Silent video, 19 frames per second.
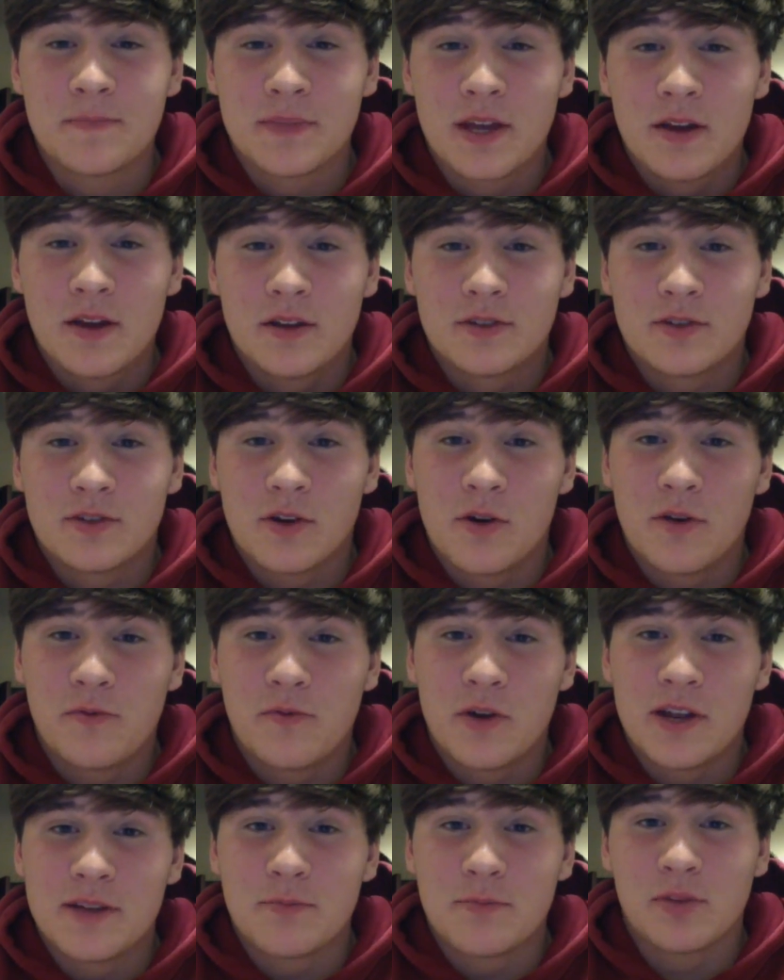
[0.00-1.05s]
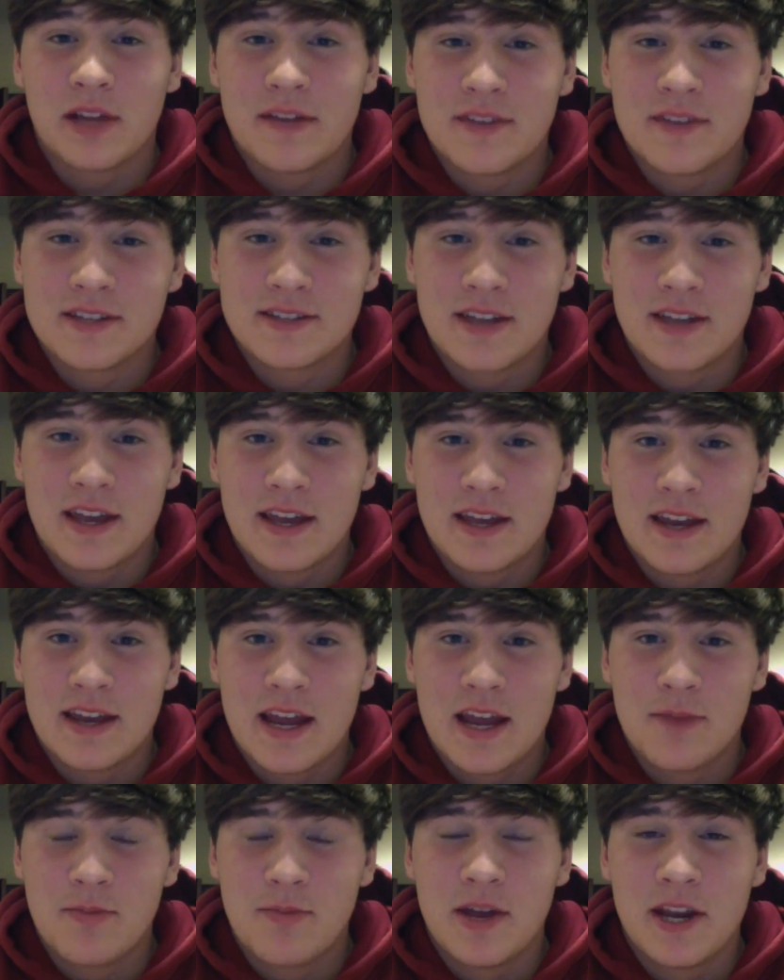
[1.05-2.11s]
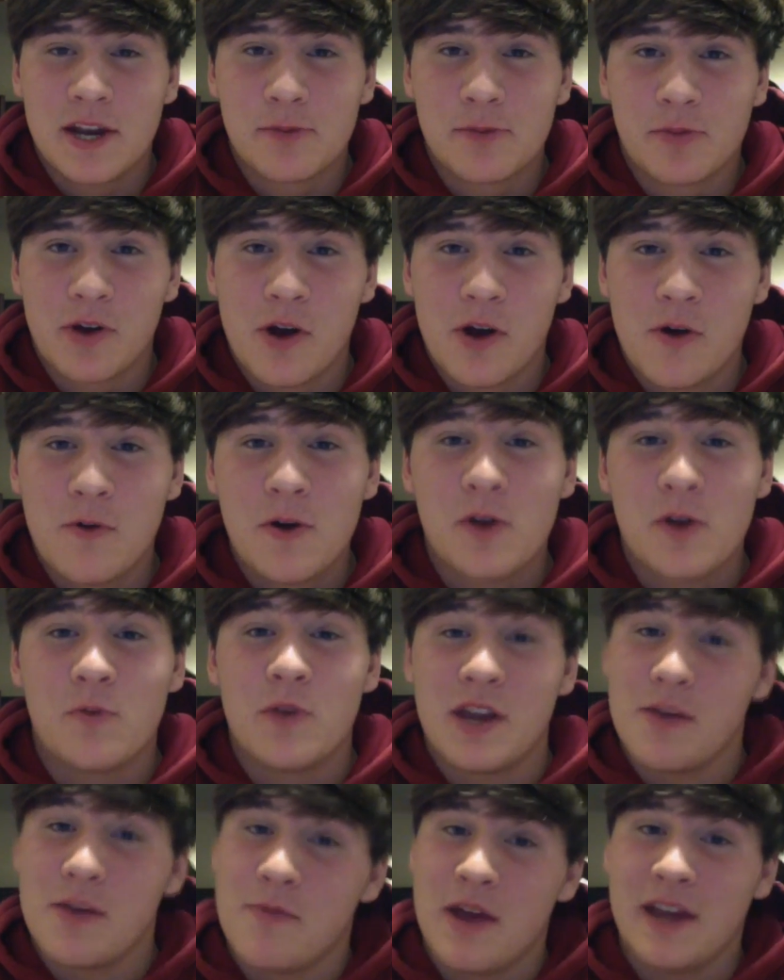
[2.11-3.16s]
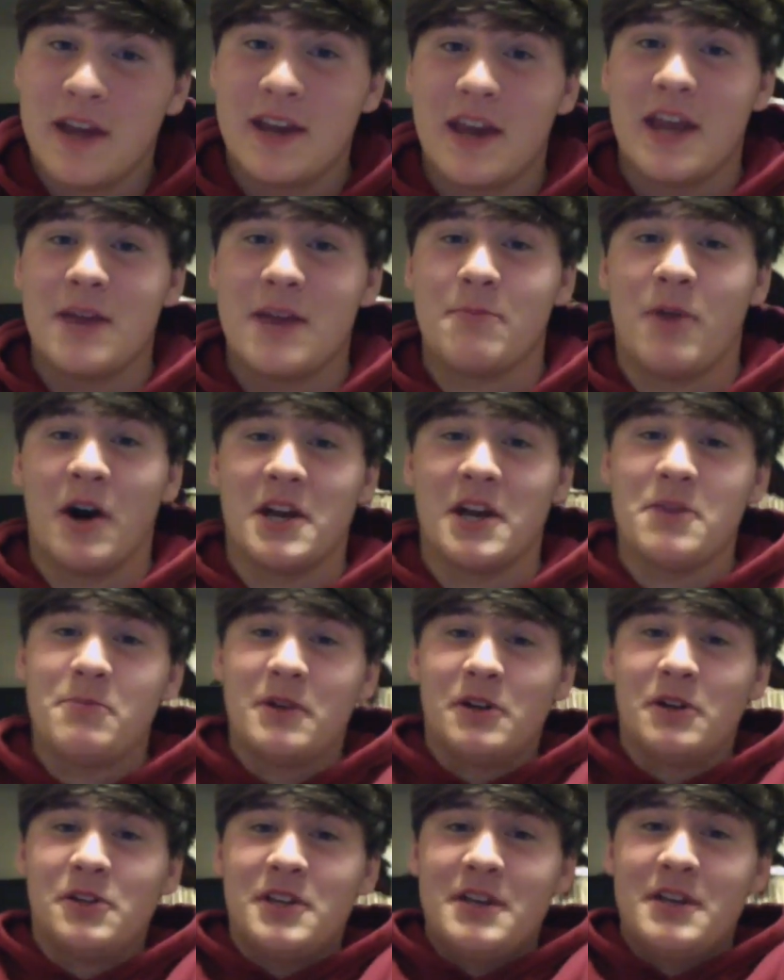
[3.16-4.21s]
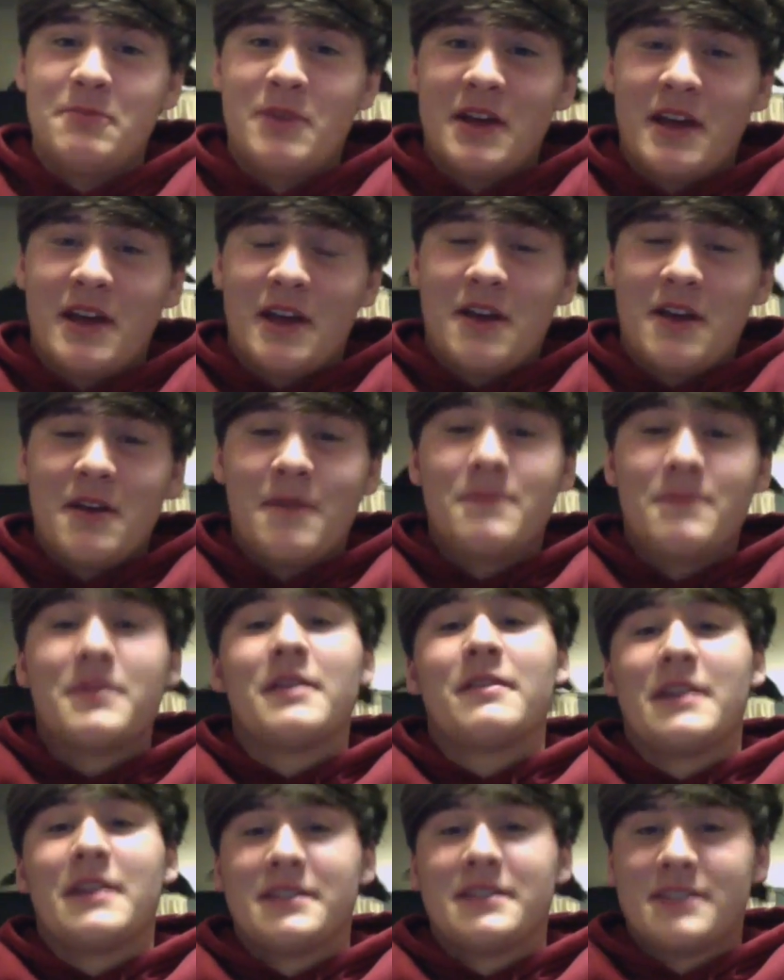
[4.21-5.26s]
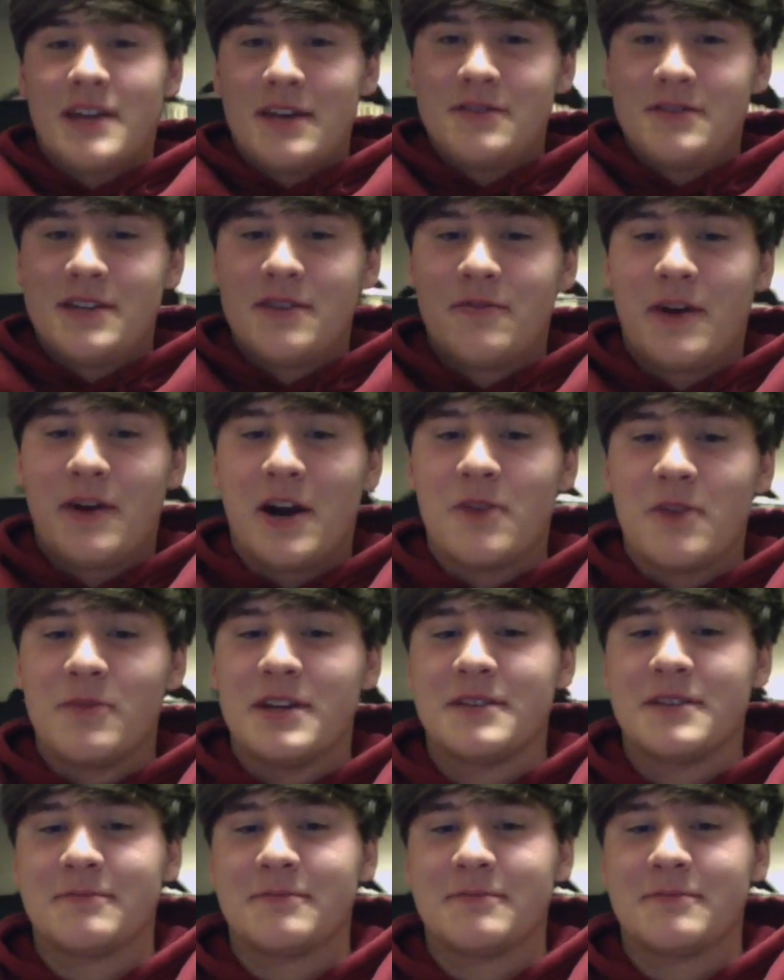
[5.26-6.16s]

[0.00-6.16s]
So if we implant this in a pig embryo, we can make a bodybuilding pig that thrives in the environment.